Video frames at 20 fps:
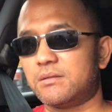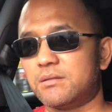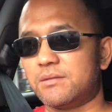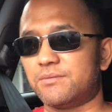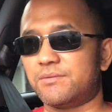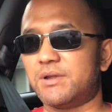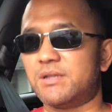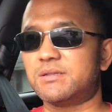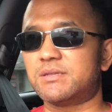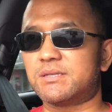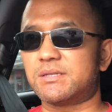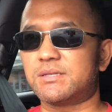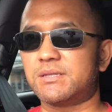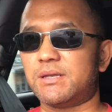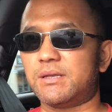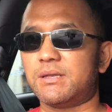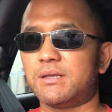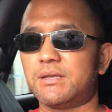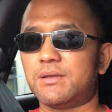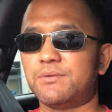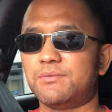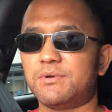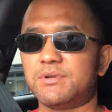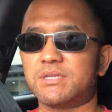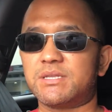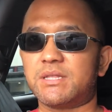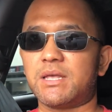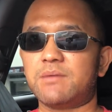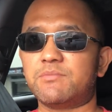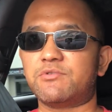The rent
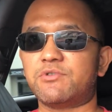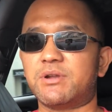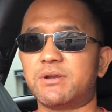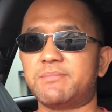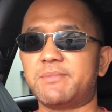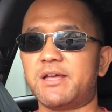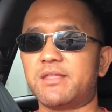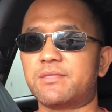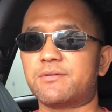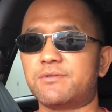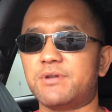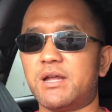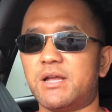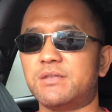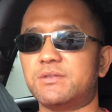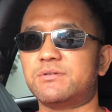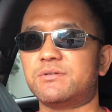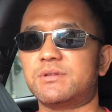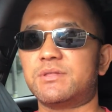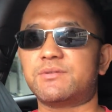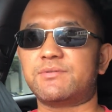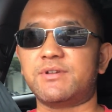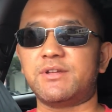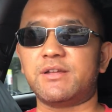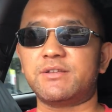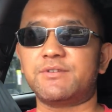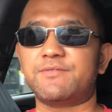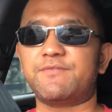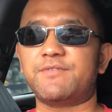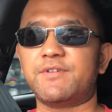was stable at about $300,
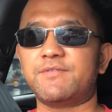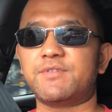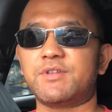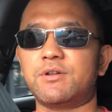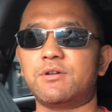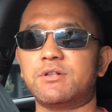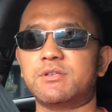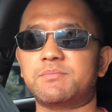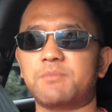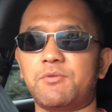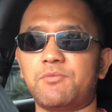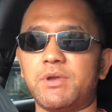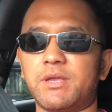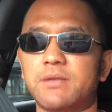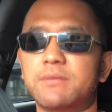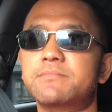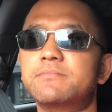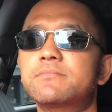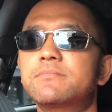$350 per week.